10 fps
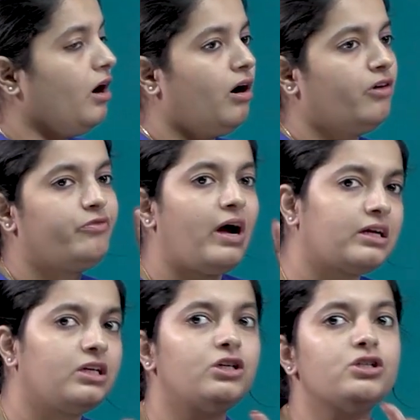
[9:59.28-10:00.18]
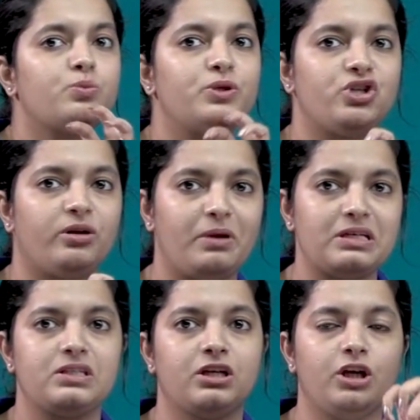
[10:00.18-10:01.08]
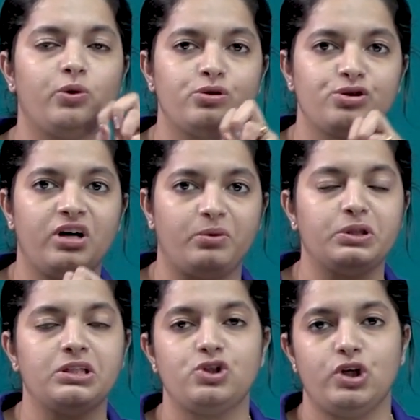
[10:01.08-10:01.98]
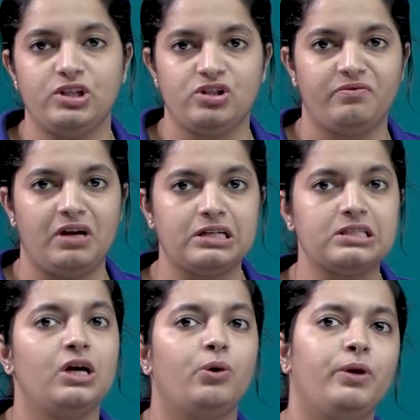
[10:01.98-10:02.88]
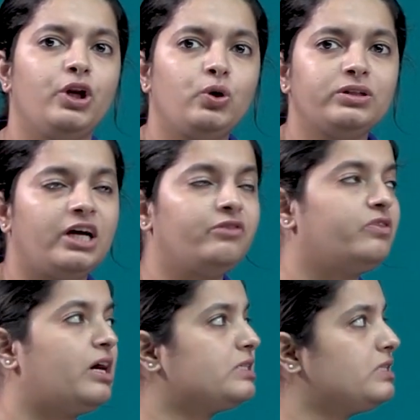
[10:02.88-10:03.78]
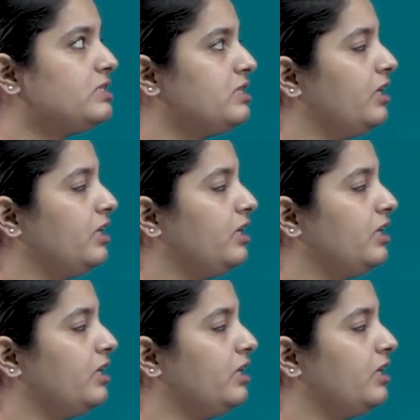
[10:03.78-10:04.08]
uh, factors which are basically going to govern the change in flux? We know that flux is